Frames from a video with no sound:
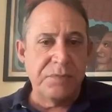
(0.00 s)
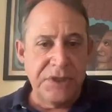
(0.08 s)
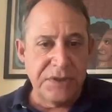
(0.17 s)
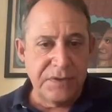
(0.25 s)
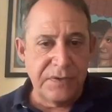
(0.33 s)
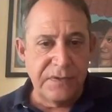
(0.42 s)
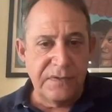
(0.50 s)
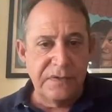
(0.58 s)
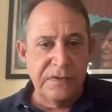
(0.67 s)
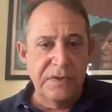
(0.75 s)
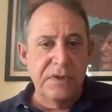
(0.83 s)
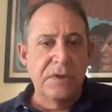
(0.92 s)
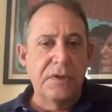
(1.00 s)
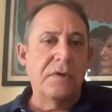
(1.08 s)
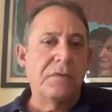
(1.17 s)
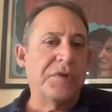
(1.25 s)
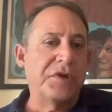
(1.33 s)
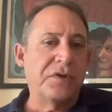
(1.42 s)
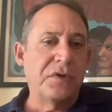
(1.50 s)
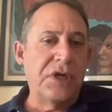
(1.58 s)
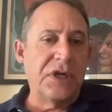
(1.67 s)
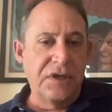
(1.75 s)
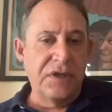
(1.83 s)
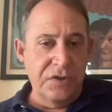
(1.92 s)
pictures, but they're
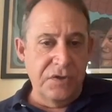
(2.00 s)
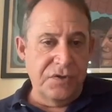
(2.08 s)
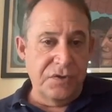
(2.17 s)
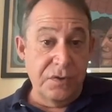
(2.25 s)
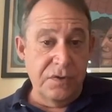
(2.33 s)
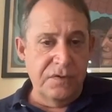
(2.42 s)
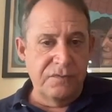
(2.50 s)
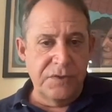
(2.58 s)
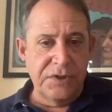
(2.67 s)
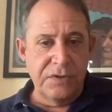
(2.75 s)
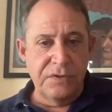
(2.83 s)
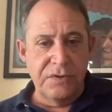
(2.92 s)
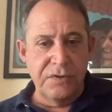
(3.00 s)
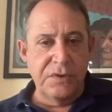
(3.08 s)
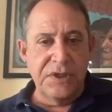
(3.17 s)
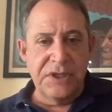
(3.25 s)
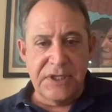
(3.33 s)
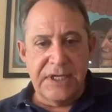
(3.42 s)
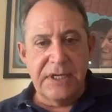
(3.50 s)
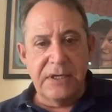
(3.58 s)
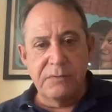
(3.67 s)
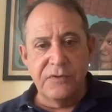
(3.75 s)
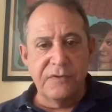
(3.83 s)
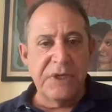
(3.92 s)
not in control of what they're doing. The
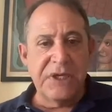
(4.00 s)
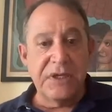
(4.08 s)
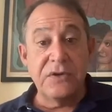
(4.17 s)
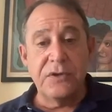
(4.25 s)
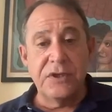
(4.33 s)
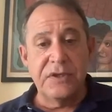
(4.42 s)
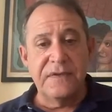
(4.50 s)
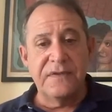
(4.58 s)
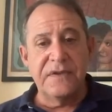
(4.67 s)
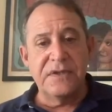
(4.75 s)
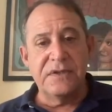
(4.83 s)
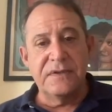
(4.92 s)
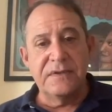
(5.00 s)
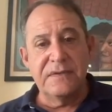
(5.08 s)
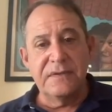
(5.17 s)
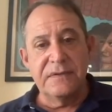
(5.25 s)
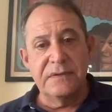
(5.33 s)
camera's making all the decisions.